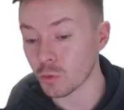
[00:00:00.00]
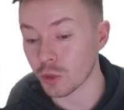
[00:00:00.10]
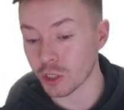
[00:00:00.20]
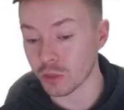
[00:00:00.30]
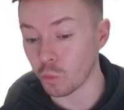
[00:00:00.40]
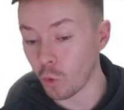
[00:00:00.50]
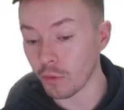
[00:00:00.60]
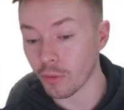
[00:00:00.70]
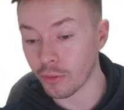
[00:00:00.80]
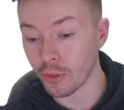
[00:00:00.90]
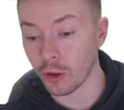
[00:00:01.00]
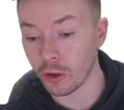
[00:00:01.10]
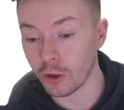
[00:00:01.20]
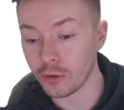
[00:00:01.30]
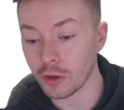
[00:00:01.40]
which is
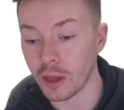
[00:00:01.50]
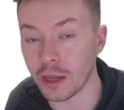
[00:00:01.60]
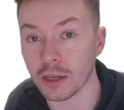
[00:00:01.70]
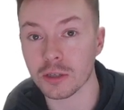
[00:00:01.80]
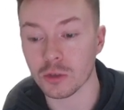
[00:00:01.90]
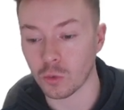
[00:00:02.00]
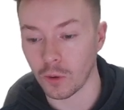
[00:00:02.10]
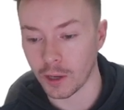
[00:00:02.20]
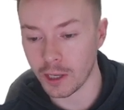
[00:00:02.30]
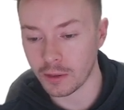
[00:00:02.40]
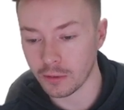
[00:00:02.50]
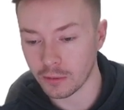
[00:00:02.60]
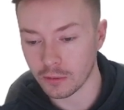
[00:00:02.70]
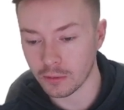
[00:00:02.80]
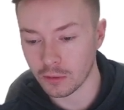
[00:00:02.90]
1/3 x squared.
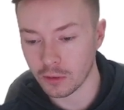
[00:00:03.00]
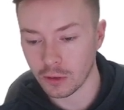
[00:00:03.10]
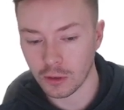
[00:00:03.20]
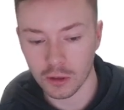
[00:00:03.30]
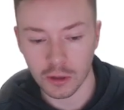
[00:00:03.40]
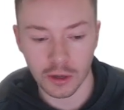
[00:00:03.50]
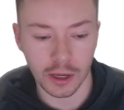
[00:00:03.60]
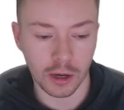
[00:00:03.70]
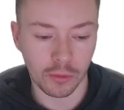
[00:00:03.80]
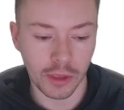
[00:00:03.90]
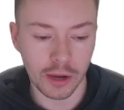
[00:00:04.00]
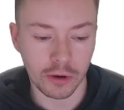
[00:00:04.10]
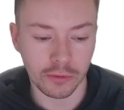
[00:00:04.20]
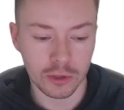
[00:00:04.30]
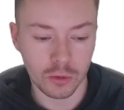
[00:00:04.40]
Now, the
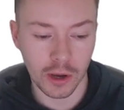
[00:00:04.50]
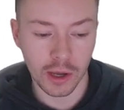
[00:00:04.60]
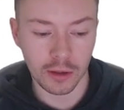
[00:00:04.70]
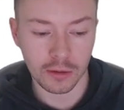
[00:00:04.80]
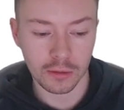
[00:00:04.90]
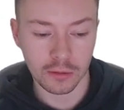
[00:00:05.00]
area of the square,